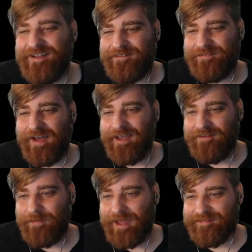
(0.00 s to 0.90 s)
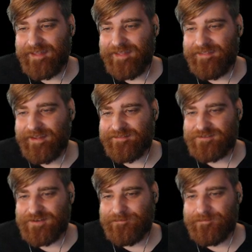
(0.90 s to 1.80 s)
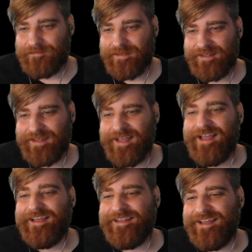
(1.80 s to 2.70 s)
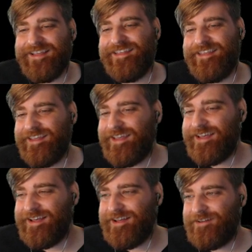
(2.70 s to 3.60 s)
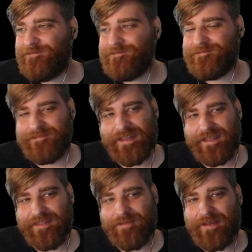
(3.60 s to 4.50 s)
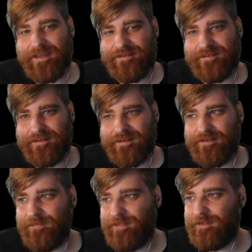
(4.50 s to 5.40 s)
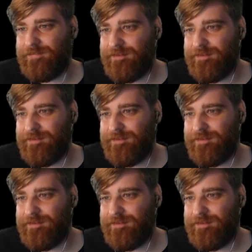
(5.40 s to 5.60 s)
5 POWs and the extra. Yeah, they might, if